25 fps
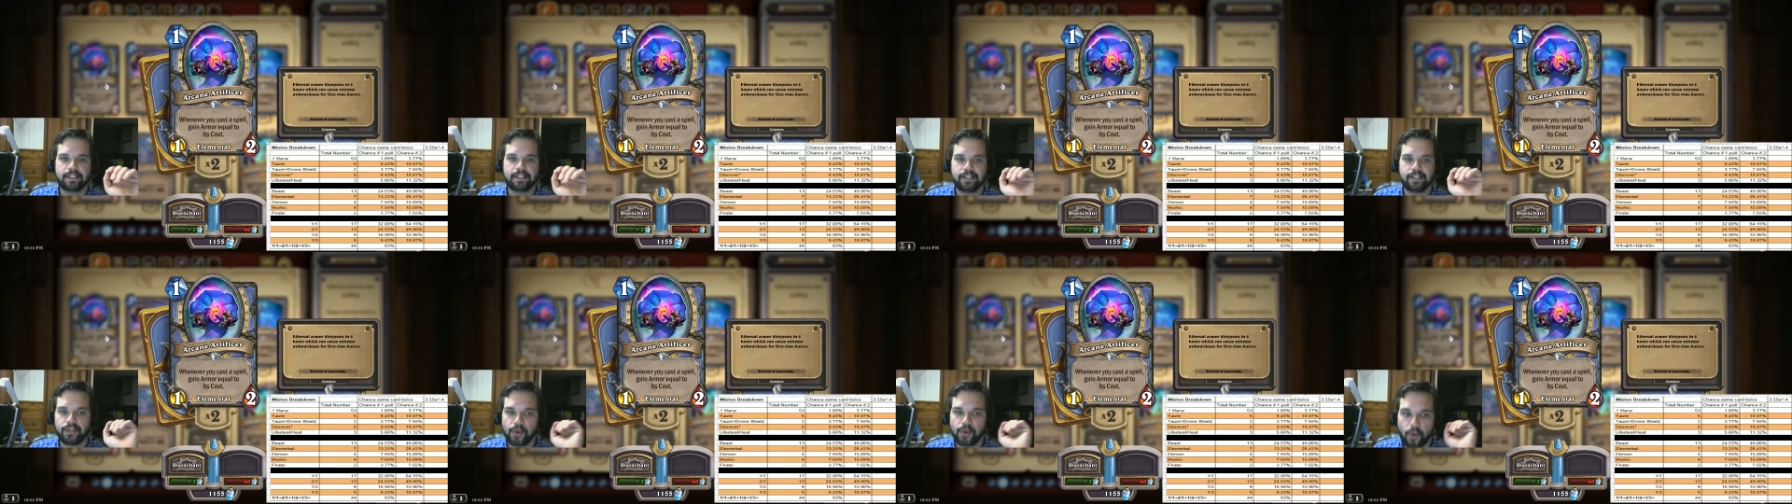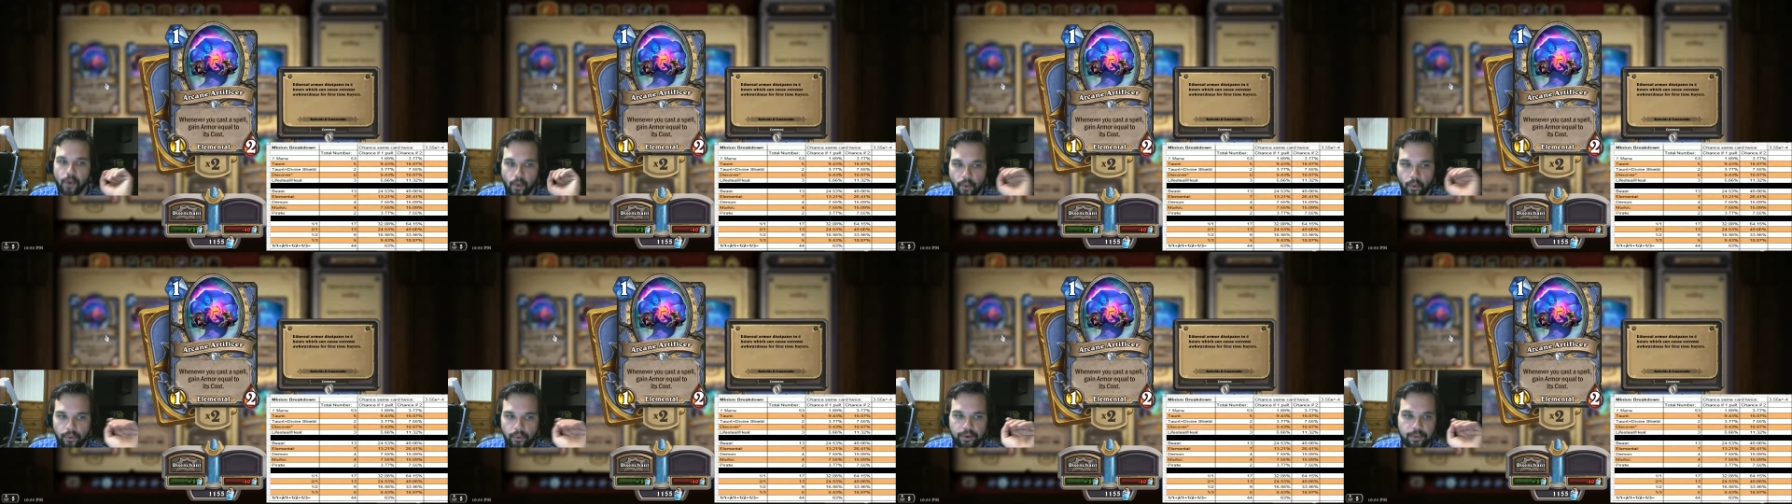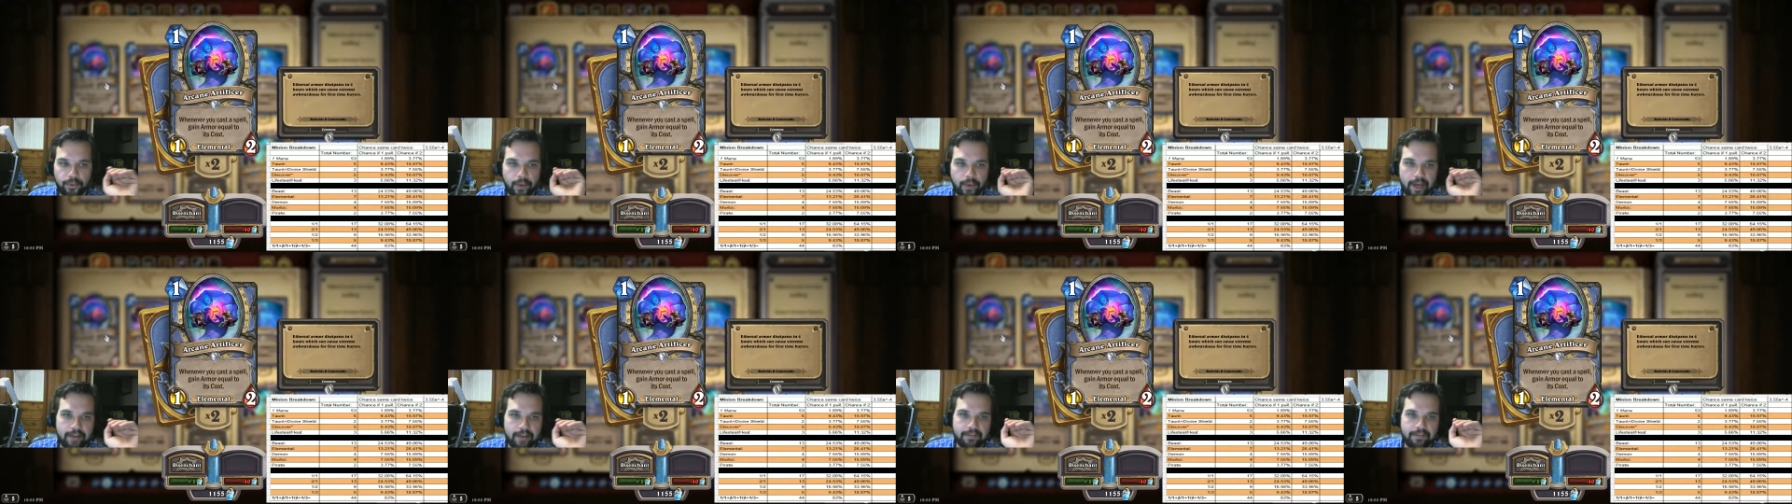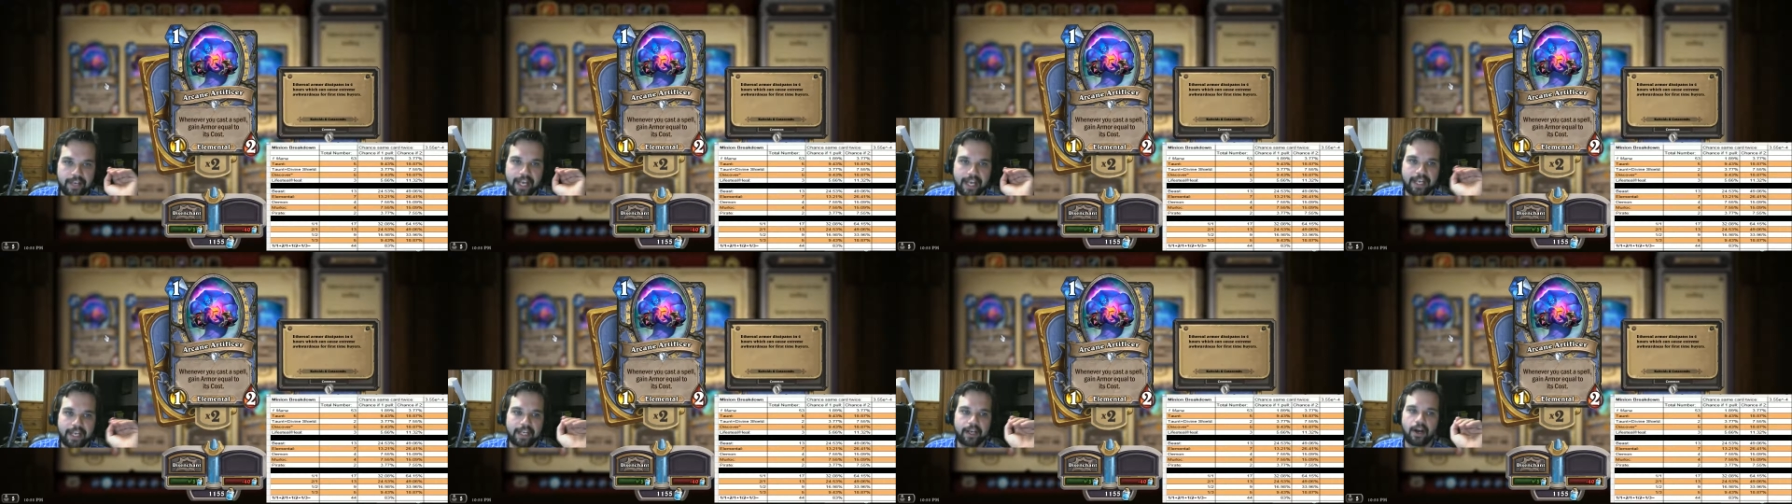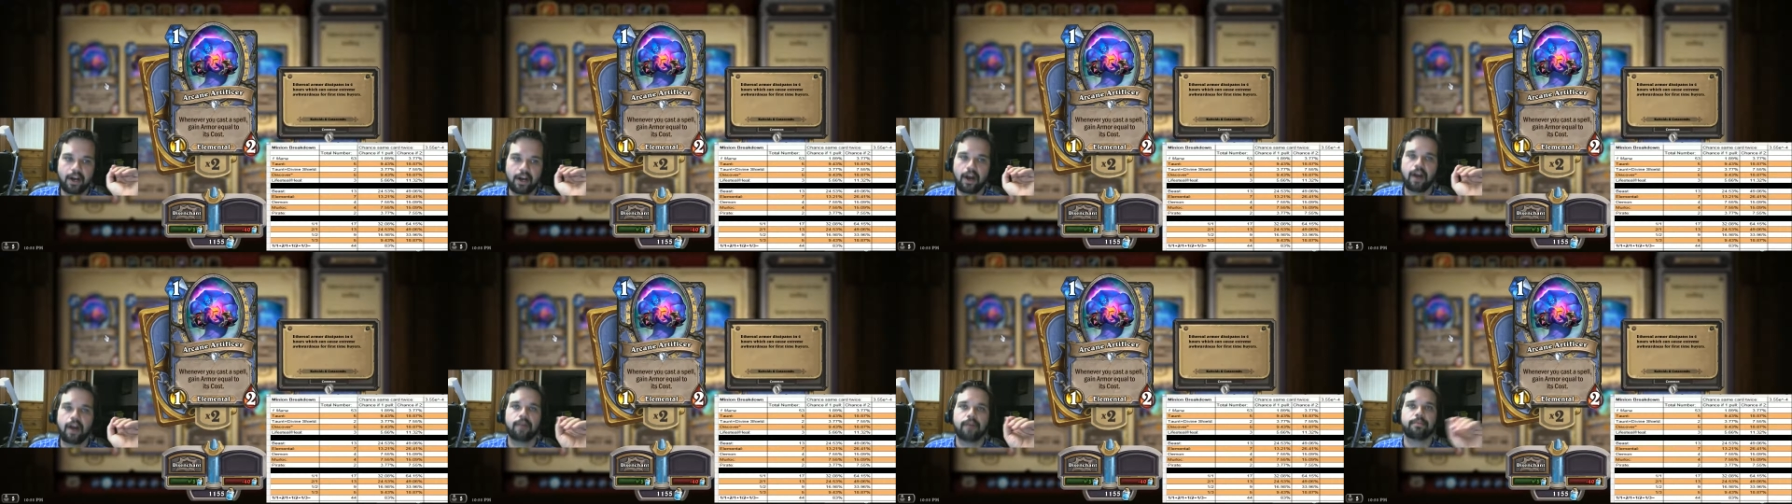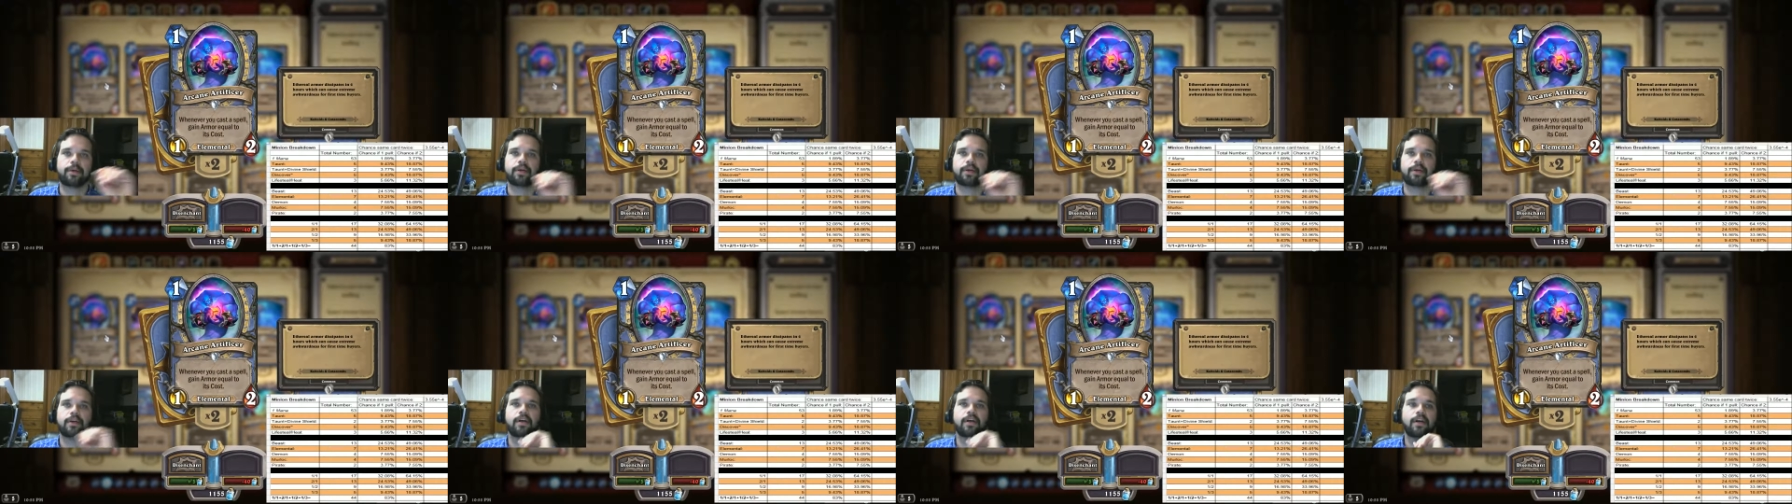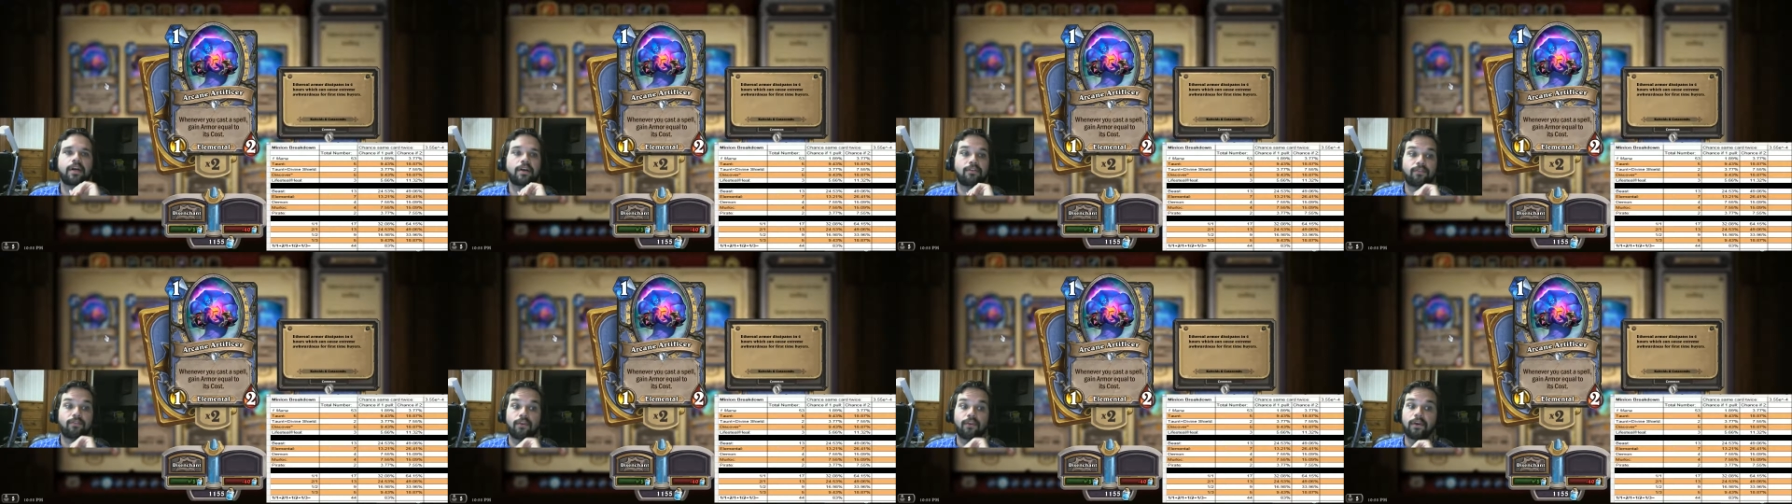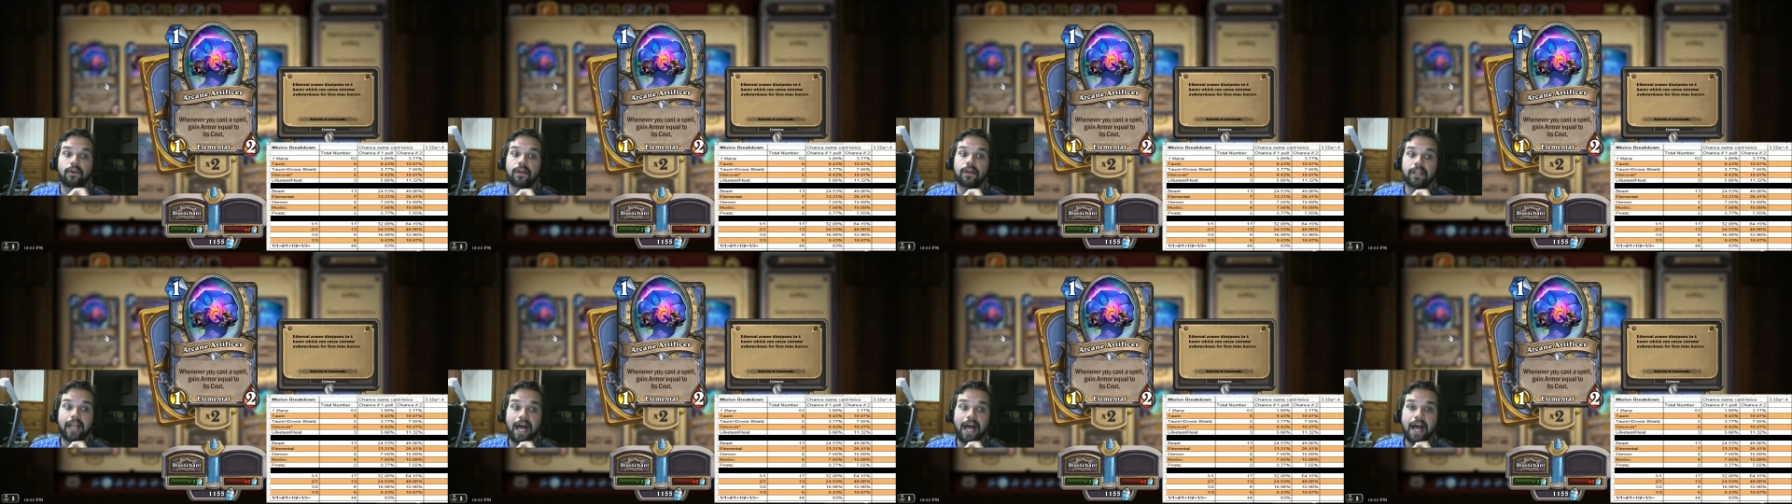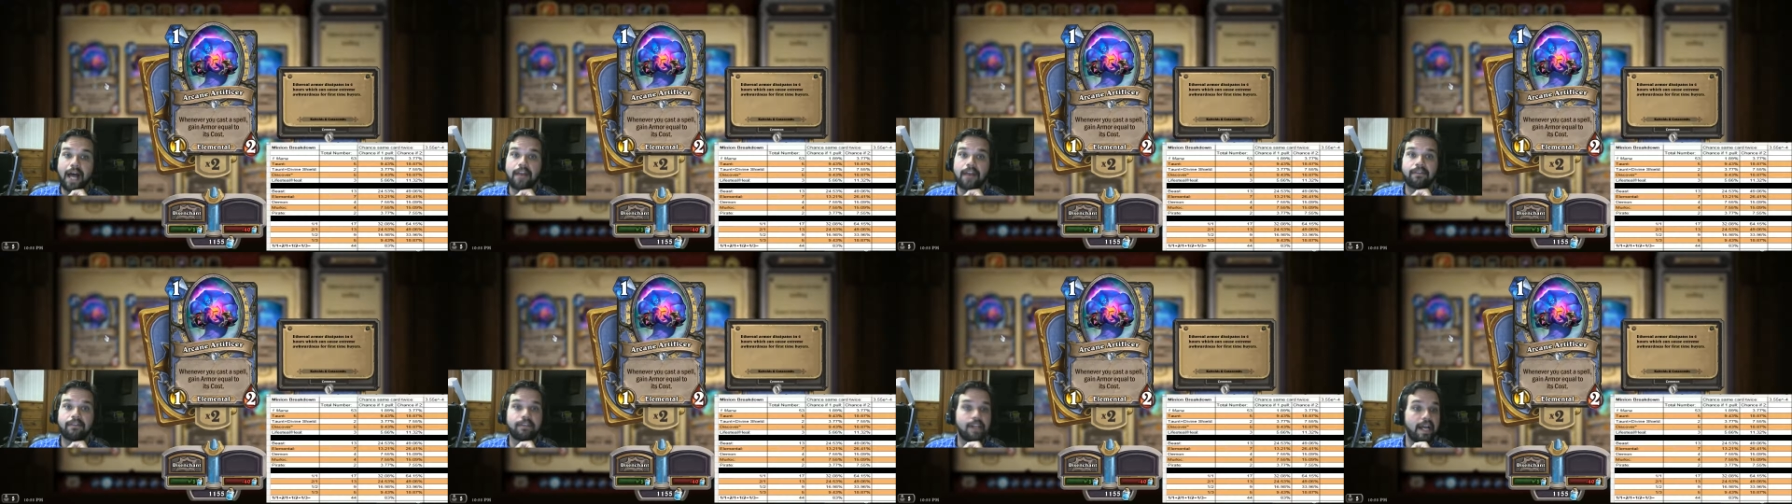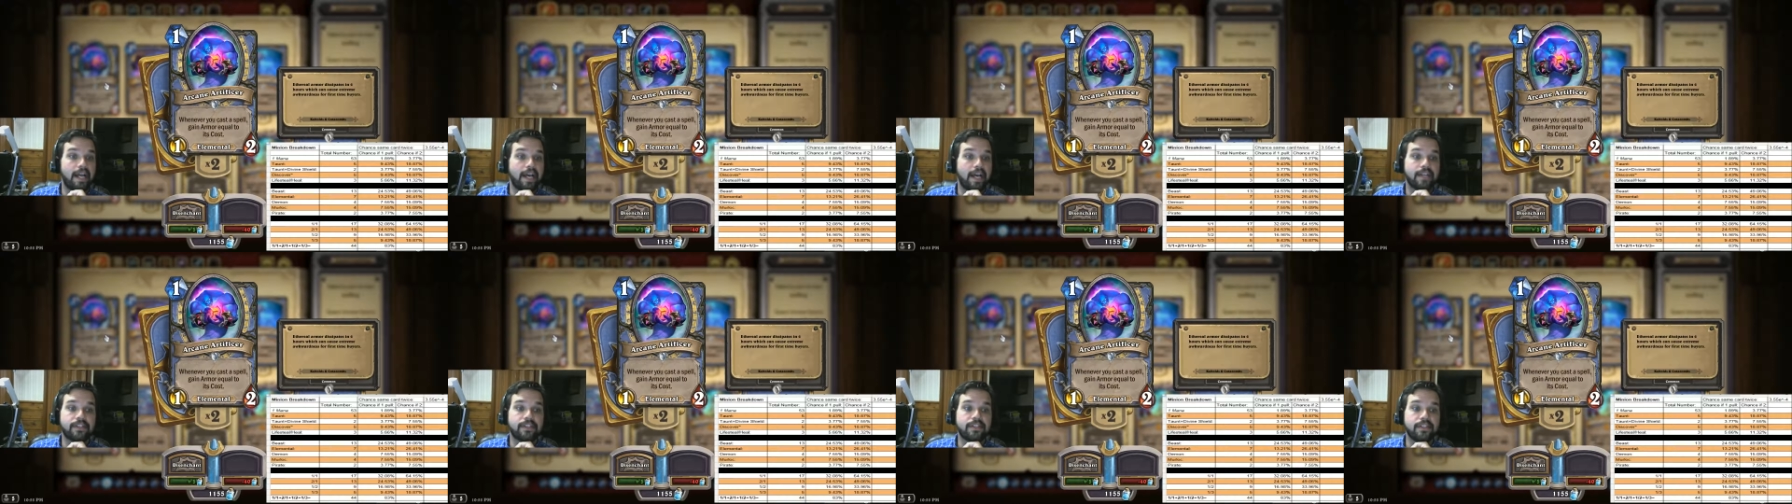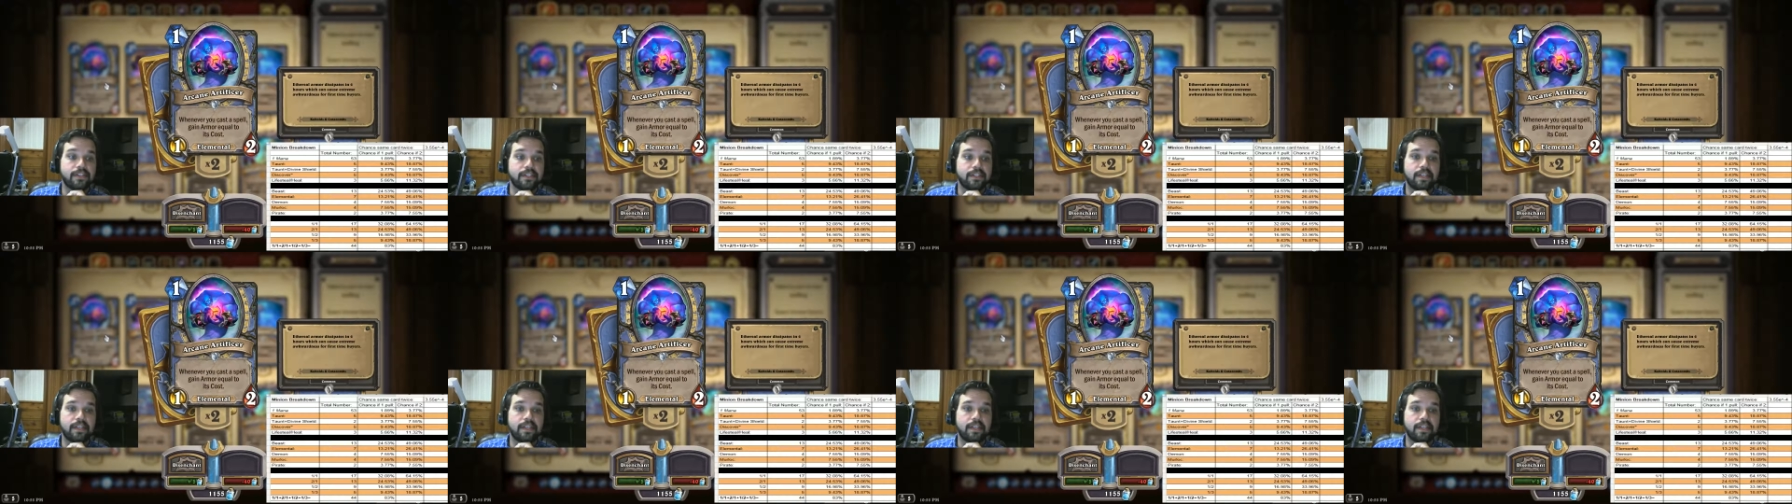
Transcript: The only way of gaining armor for a lot of classes